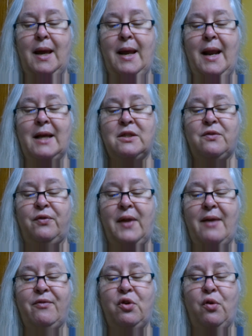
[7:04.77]
It has
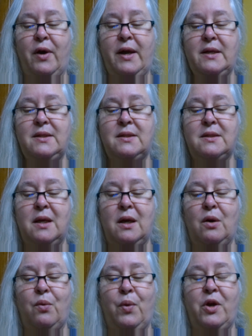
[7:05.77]
flavonoids,
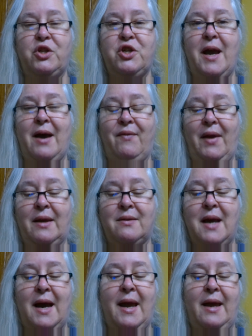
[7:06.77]
which have
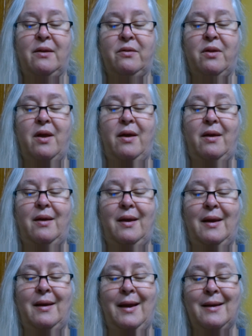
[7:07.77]
antioxidant
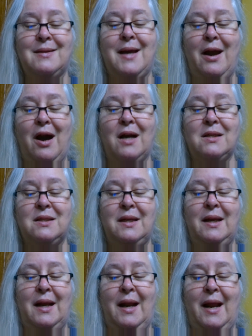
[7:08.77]

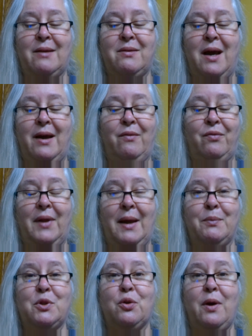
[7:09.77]
and
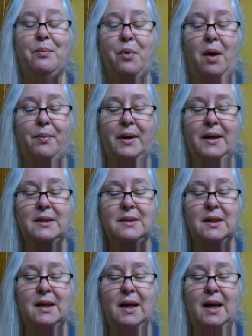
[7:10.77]
anti-inflammatory
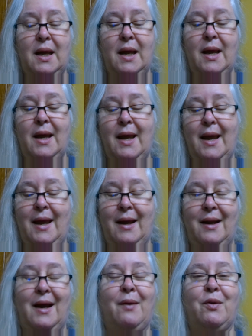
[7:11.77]
properties.
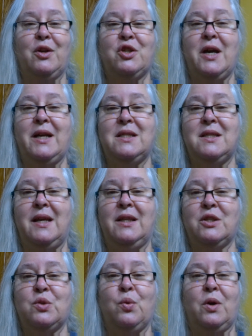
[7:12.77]
And I'm going to try to say
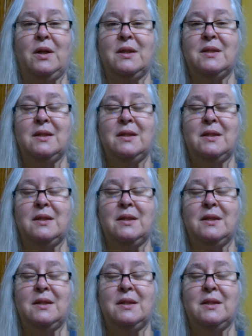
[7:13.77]
this word.